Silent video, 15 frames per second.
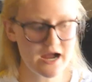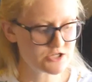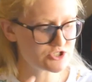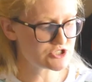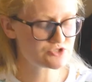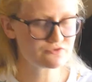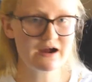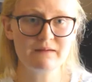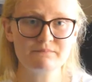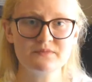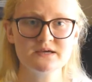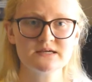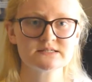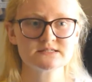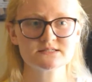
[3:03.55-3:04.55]
I just grab
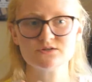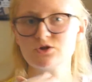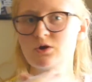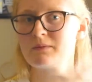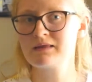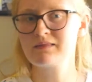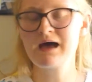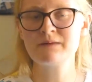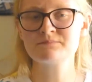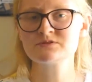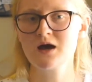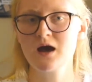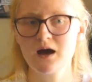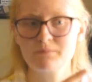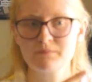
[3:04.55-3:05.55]
this, my
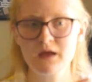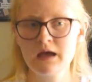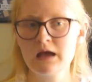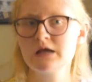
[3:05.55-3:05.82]
laptop,